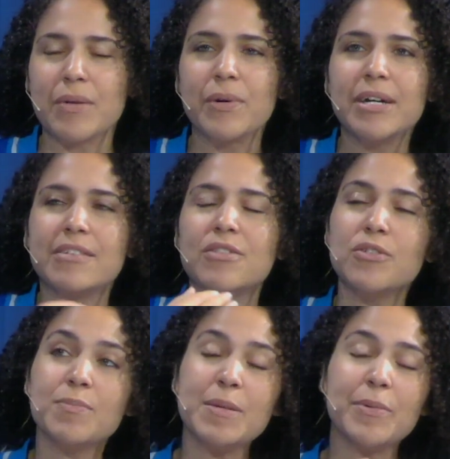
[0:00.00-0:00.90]
Whereas
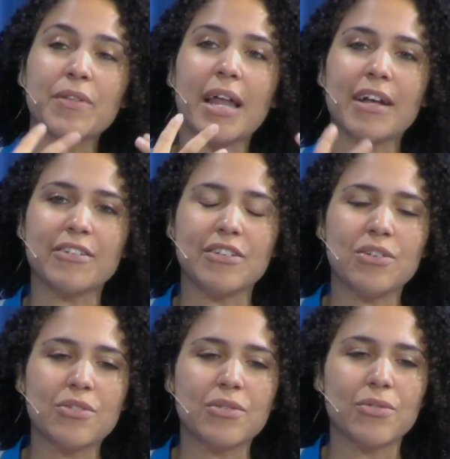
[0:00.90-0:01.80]
those people that actually
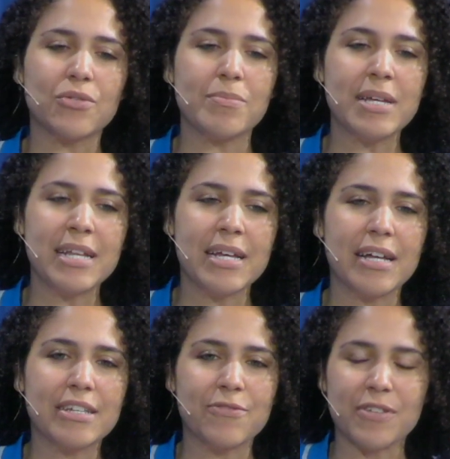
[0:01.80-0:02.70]
use social media
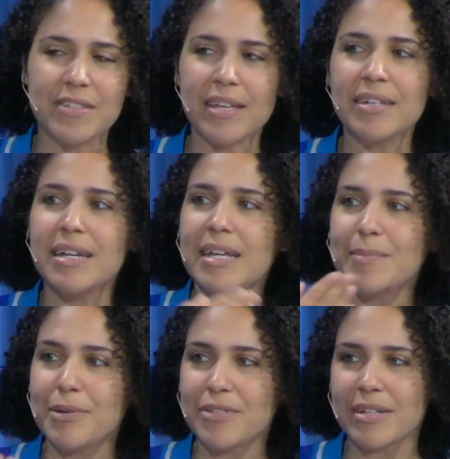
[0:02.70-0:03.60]
to facilitate
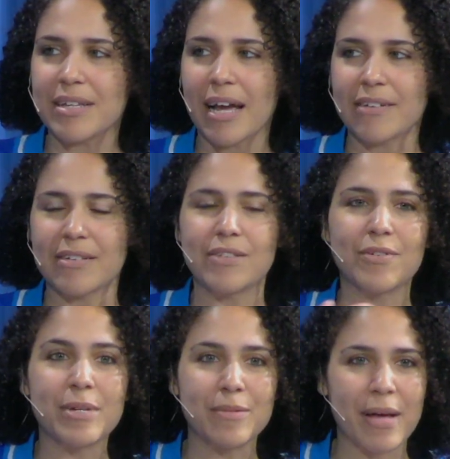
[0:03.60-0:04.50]
in-person connections,
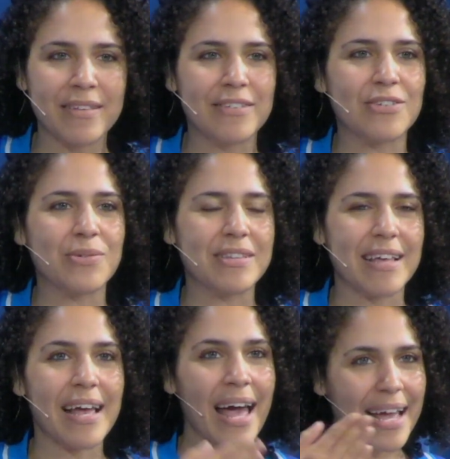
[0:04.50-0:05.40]
for me to message you and
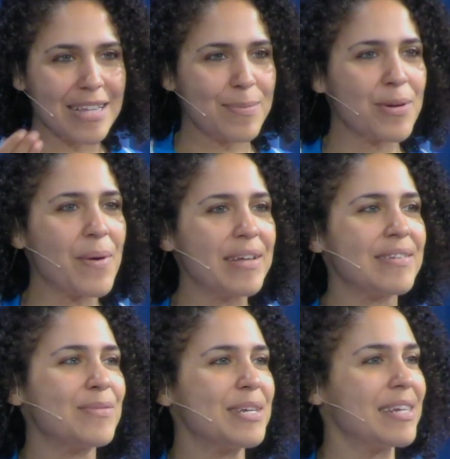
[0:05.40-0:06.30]
say, hey, it's been a while
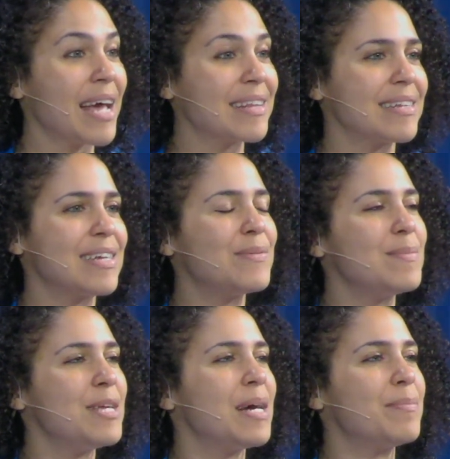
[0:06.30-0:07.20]
since we connected, can we
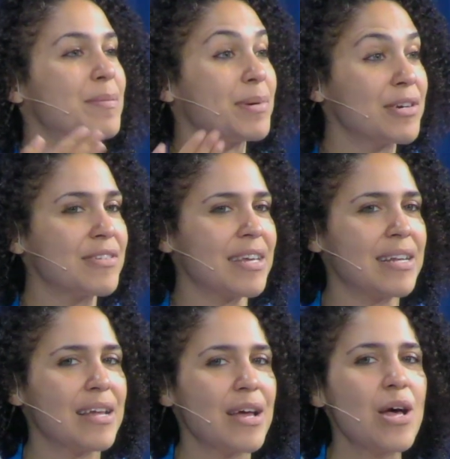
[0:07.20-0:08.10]
meet up in person?